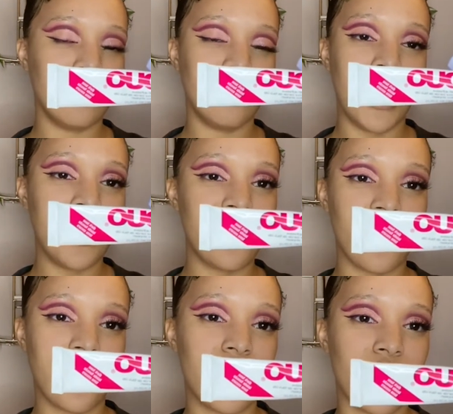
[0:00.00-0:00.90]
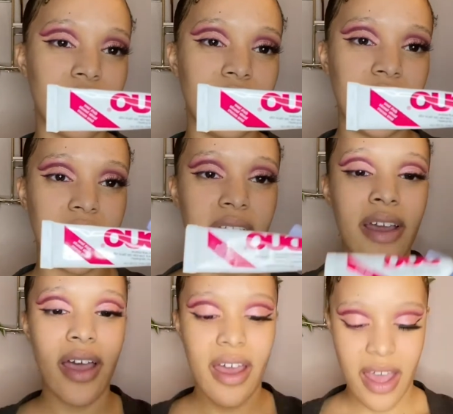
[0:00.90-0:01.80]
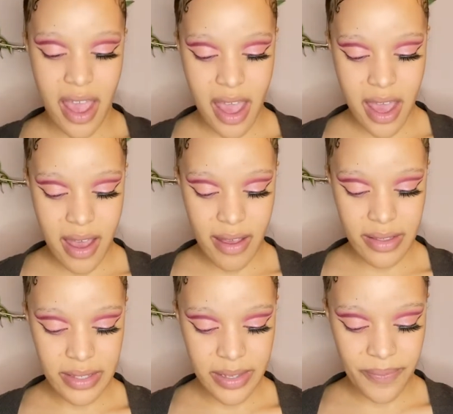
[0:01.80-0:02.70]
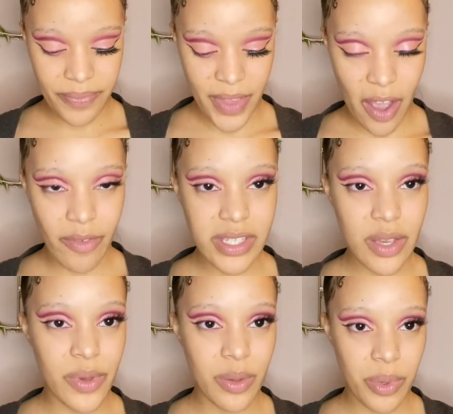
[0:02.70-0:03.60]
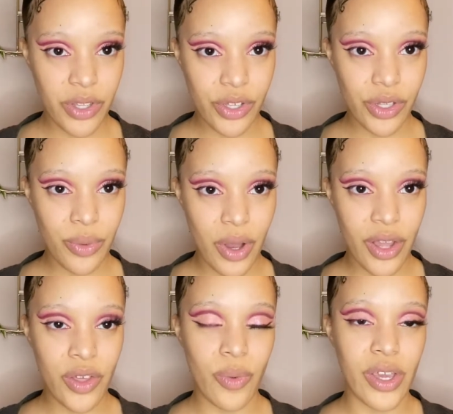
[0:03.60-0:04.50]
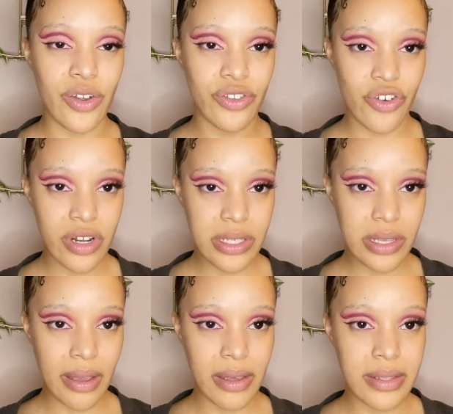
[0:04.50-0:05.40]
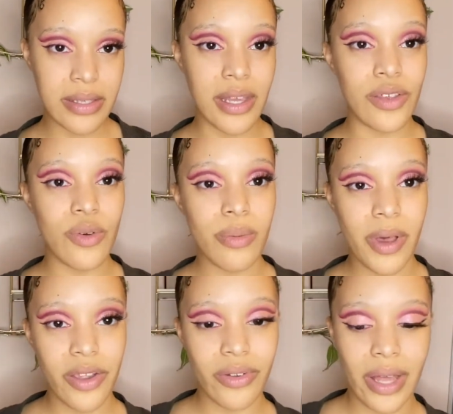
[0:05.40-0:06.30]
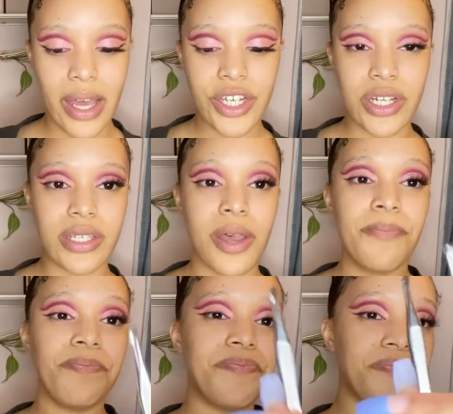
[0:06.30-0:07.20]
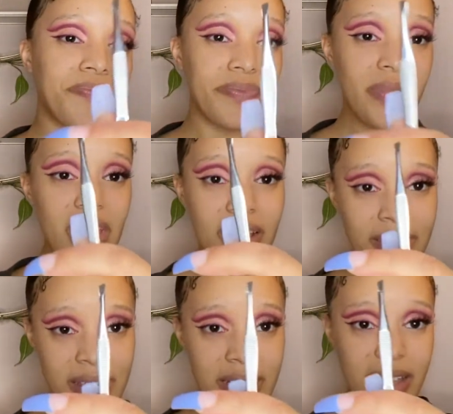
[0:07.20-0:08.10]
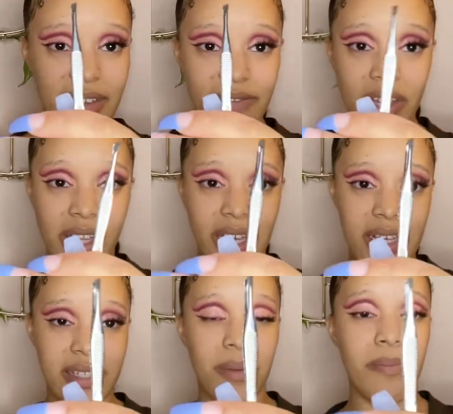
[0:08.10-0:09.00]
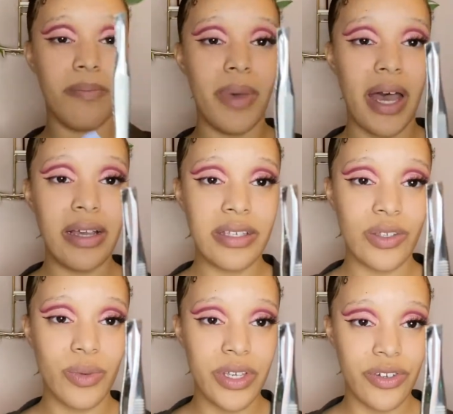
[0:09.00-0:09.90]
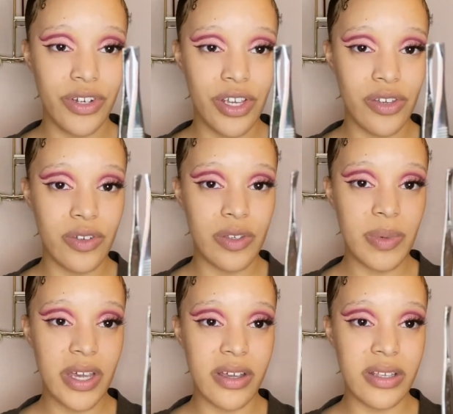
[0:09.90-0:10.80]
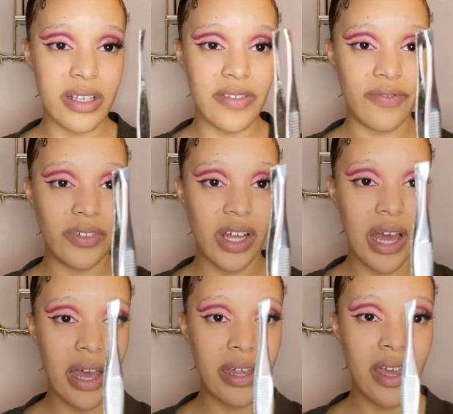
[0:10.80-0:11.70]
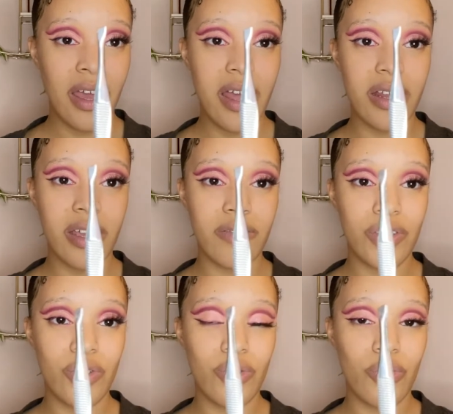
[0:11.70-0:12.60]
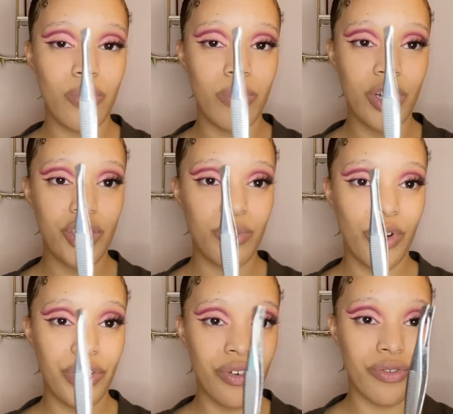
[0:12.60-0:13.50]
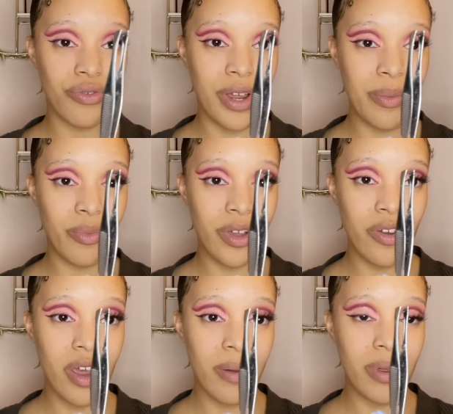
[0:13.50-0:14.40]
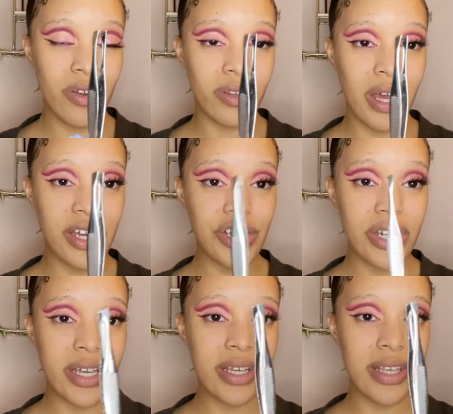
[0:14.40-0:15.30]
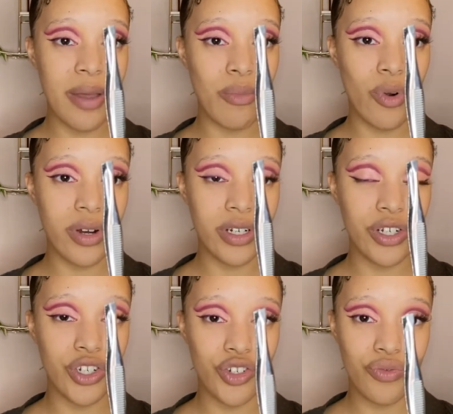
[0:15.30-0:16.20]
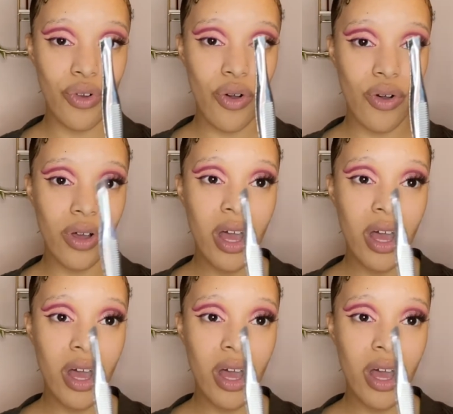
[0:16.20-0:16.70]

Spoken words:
any drugstore really. And obviously when you put the glue on, you wait your 30 seconds, then you apply your lashes. This I feel like is the best tweezer to use because it's flat and it gives you much more grip when grabbing your lashes and more control.